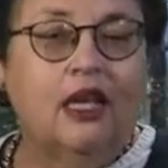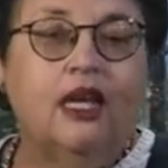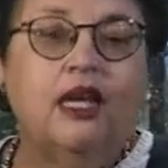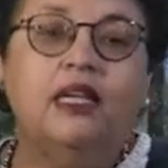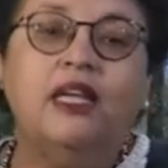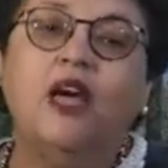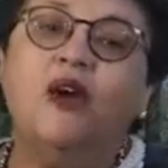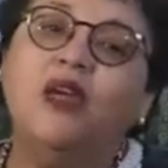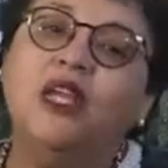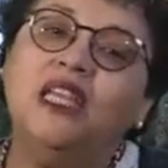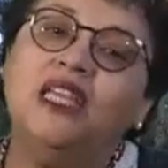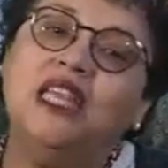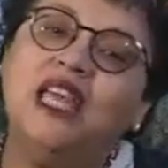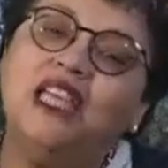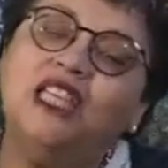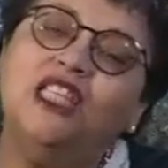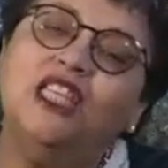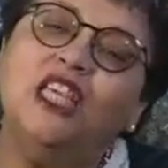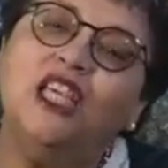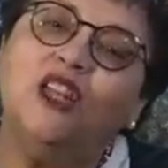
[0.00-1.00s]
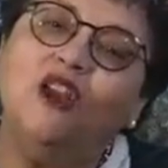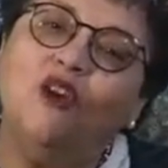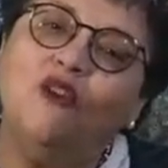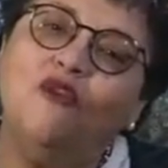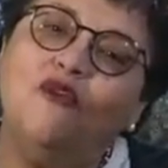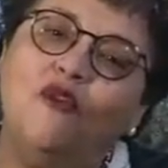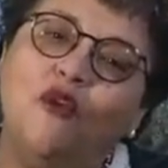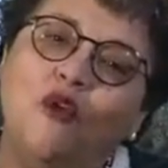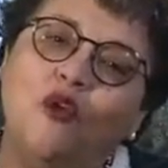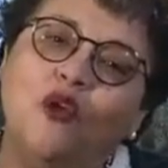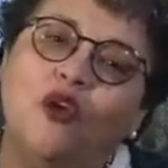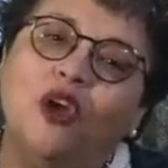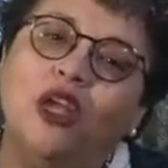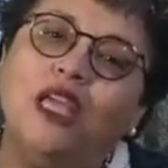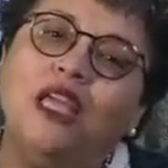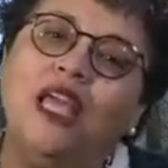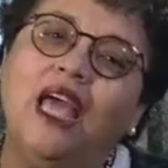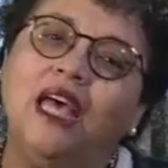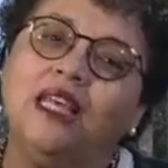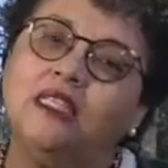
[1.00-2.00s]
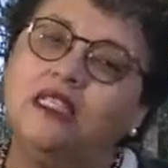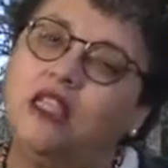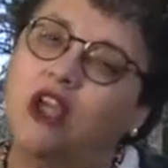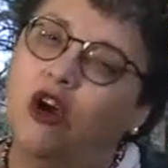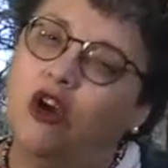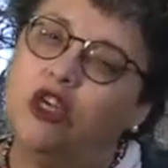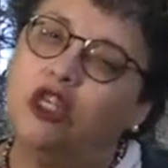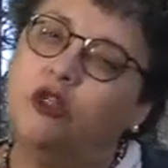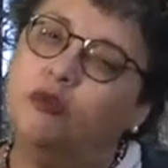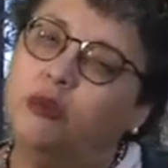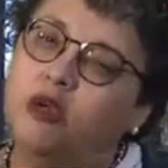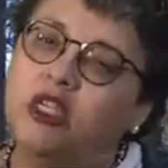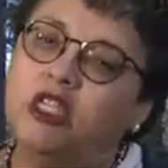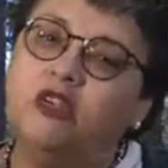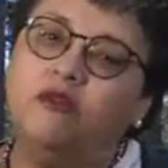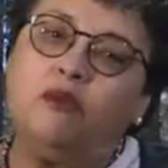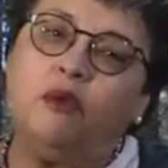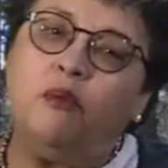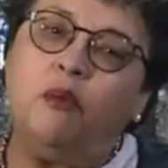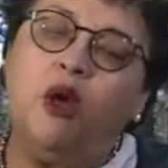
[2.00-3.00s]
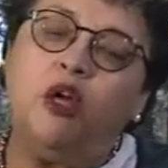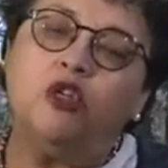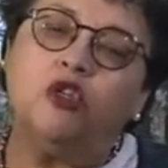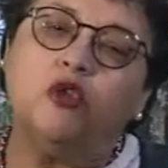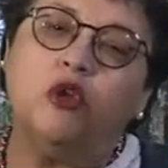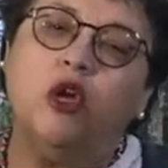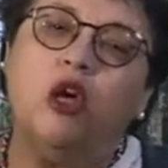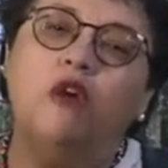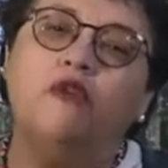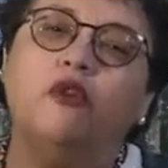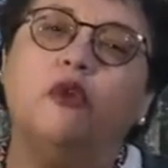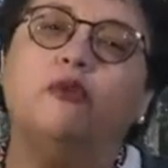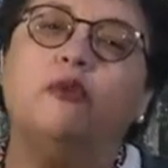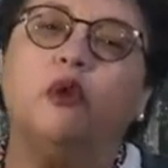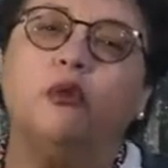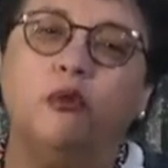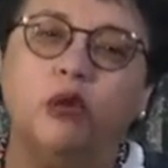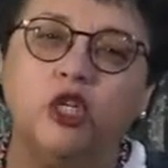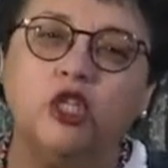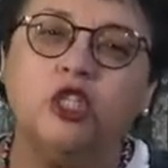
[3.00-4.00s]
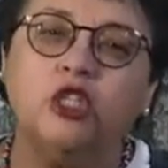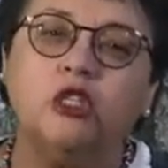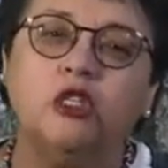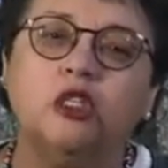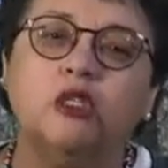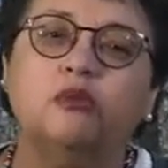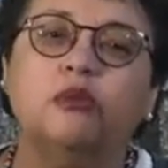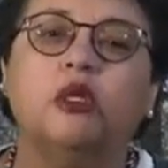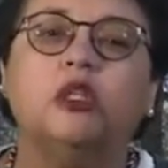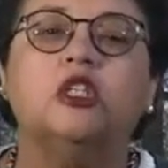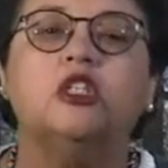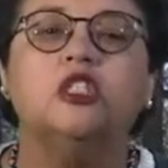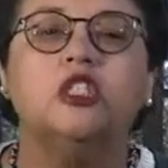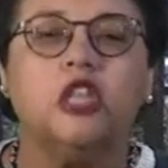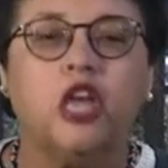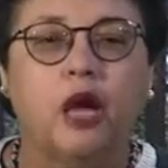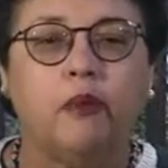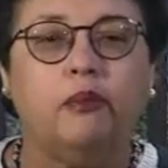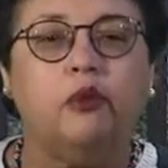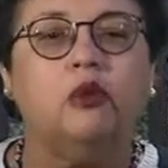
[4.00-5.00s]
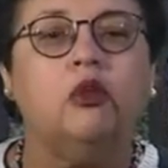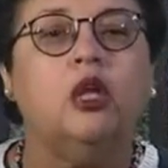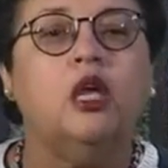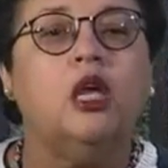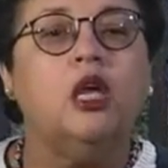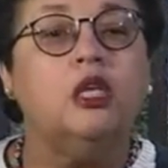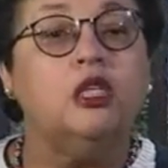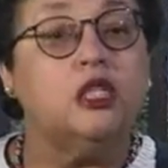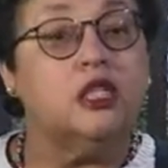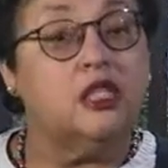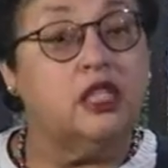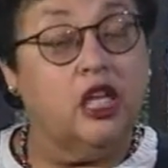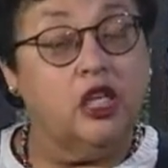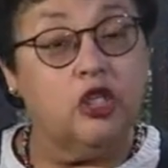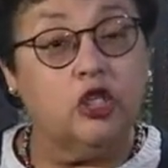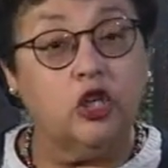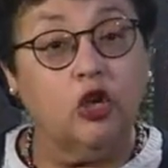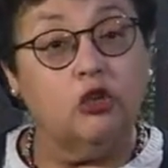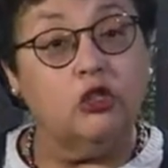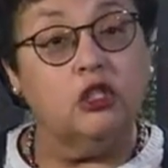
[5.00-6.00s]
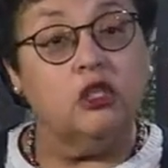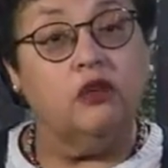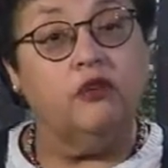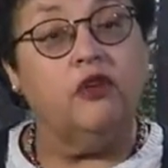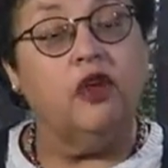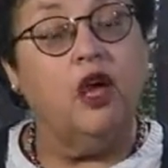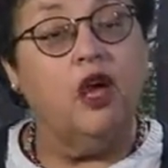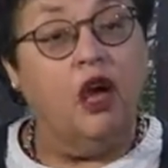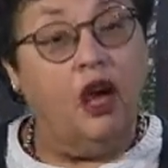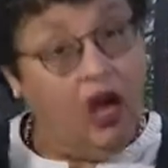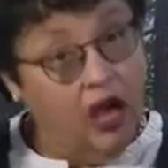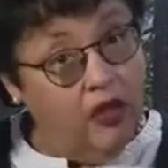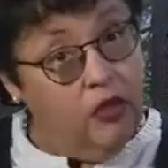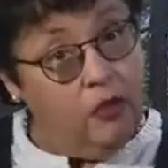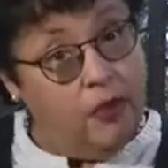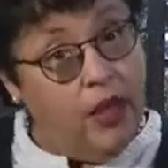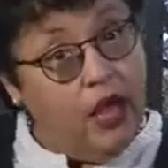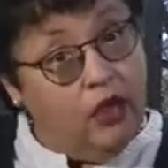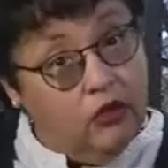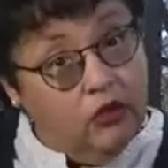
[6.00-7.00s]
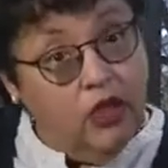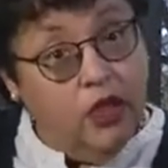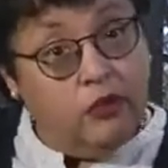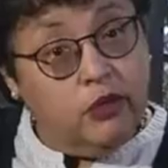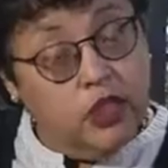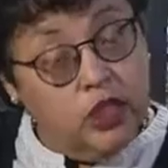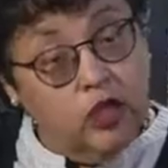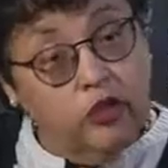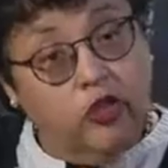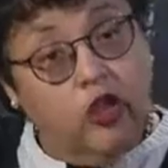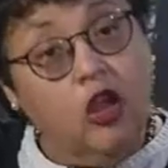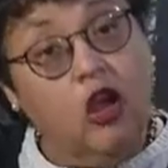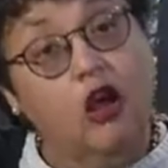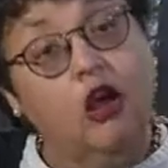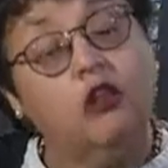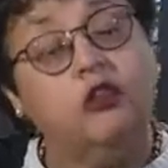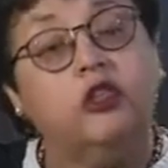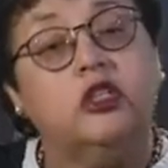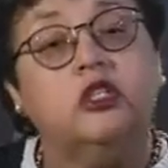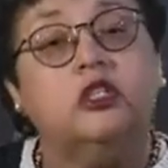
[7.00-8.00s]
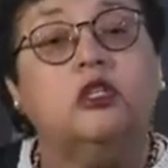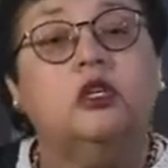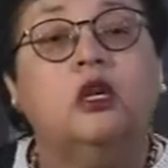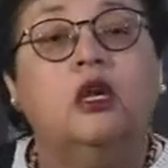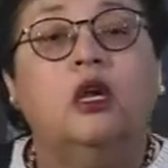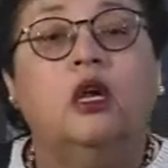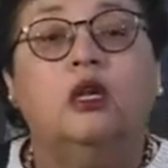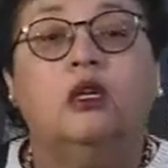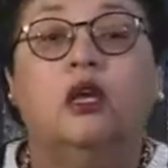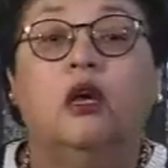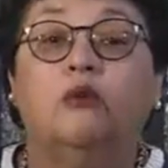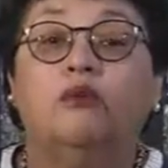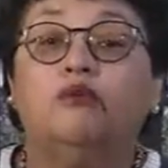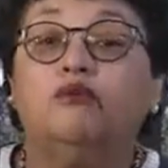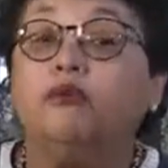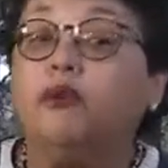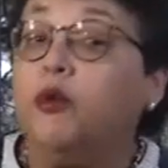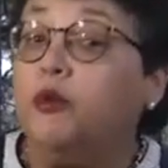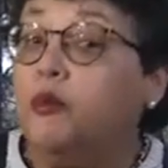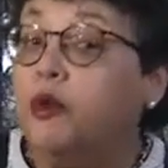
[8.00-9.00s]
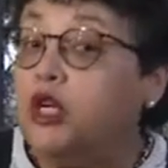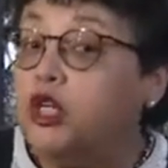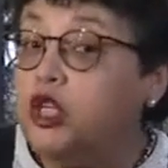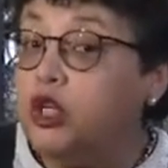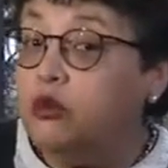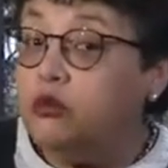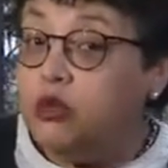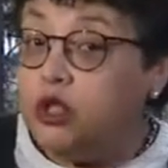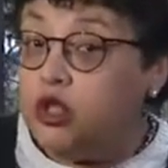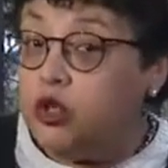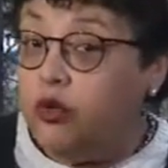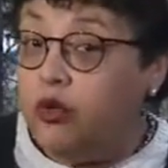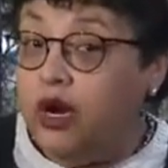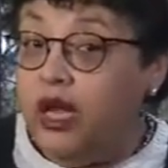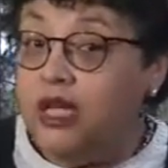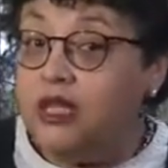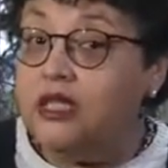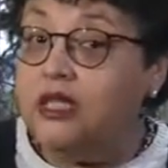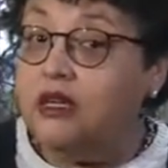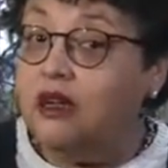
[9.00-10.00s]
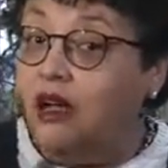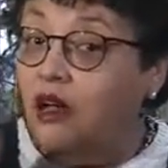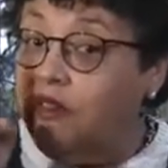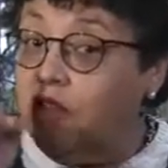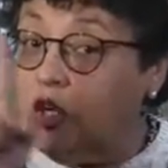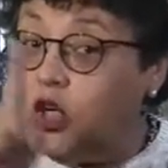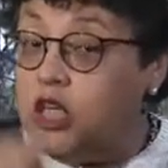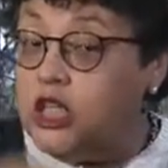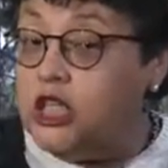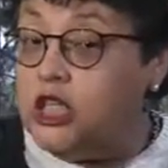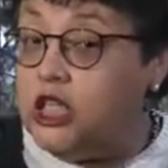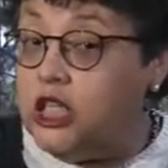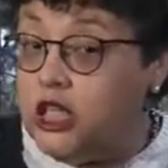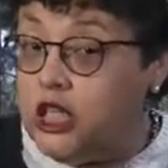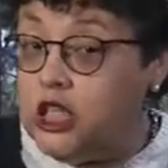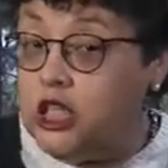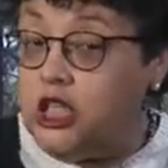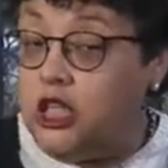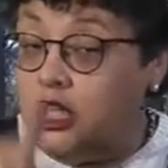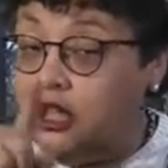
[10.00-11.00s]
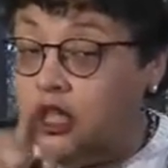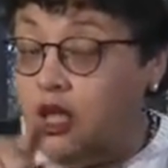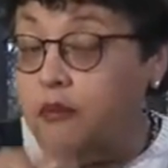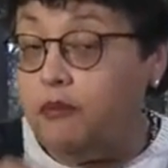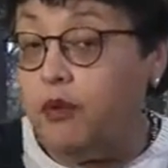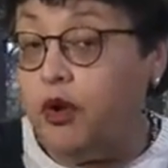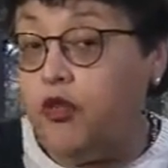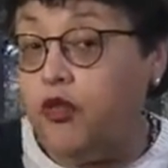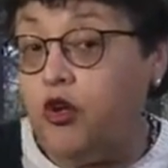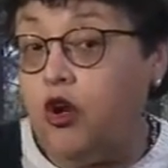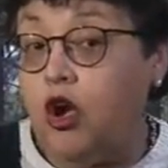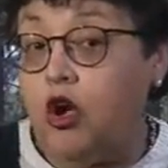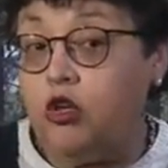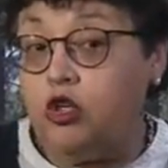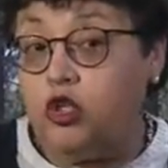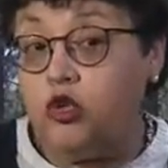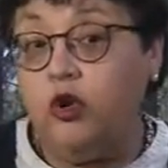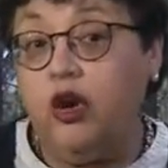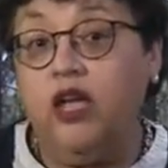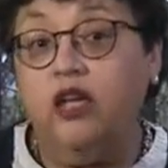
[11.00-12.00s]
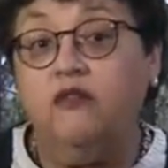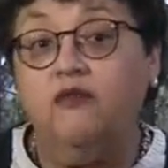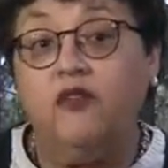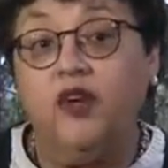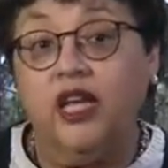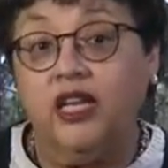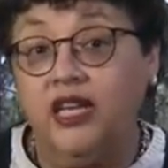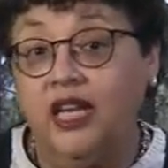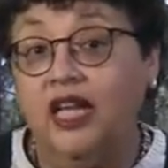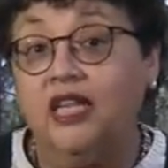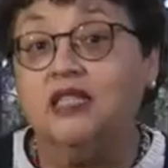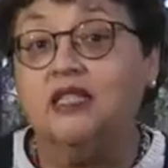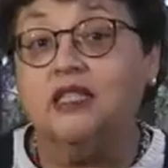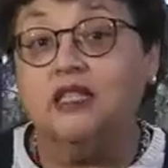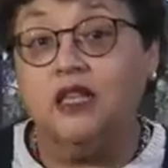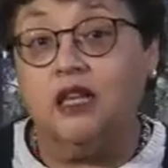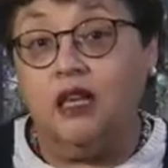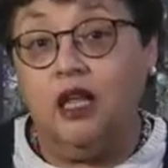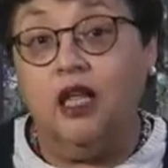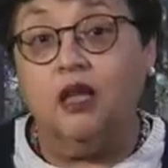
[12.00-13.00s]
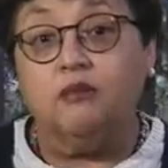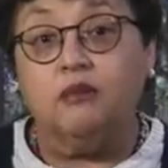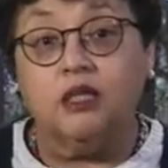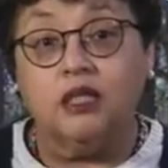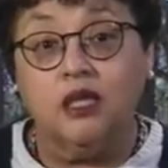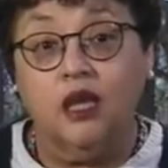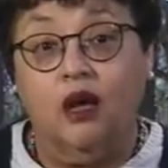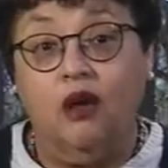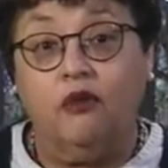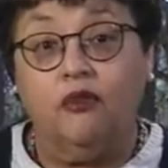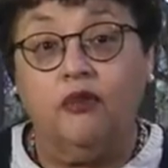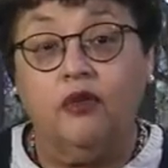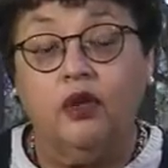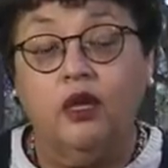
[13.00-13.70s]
Now, in 1904, he asked the Archbishop of Montreal for permission to build a chapel to Saint Joseph on the mountain that was near the college. Now, permission was granted on the condition that Brother Andre financed it himself.